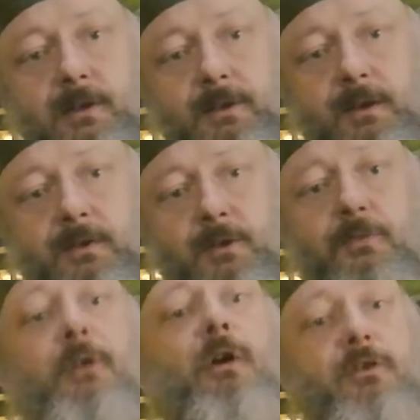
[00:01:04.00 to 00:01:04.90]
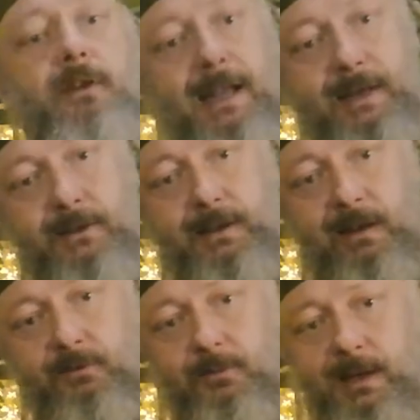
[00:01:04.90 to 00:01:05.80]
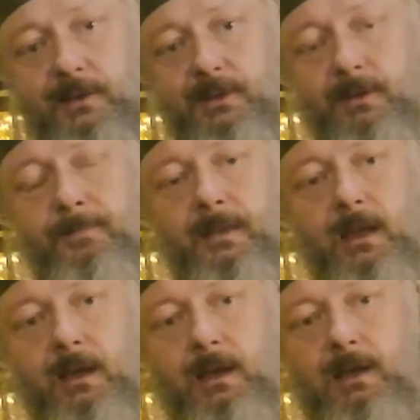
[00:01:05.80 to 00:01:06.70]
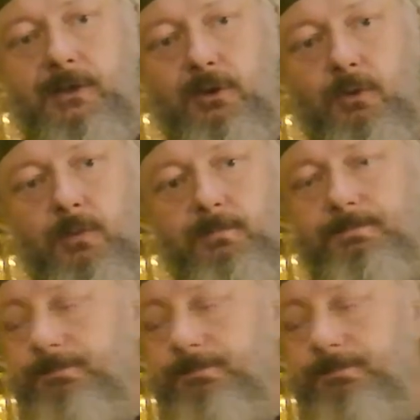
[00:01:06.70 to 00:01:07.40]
the, the, the modern Latin alphabet. So,